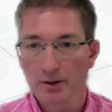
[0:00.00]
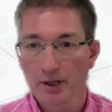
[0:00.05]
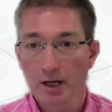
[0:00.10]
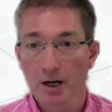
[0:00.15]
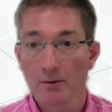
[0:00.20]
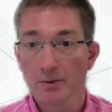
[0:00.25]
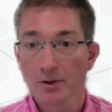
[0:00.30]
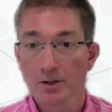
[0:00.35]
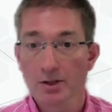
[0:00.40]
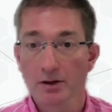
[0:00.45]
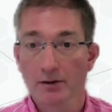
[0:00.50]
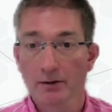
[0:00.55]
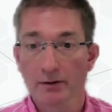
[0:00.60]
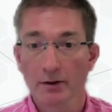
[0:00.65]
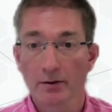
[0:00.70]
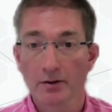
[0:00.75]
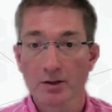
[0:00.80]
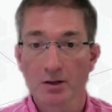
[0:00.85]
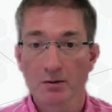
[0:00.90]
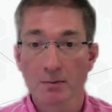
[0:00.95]
a competent
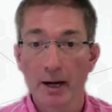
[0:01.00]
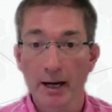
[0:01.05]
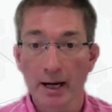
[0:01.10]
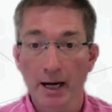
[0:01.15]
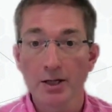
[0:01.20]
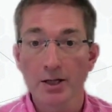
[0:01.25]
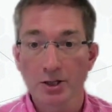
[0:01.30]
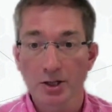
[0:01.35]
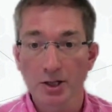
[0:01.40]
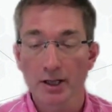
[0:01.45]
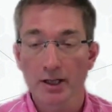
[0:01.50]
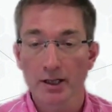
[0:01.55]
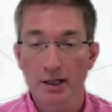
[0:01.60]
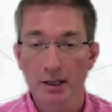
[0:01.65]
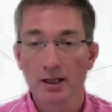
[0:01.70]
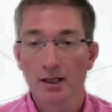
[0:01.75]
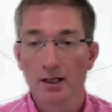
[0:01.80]
authority may actually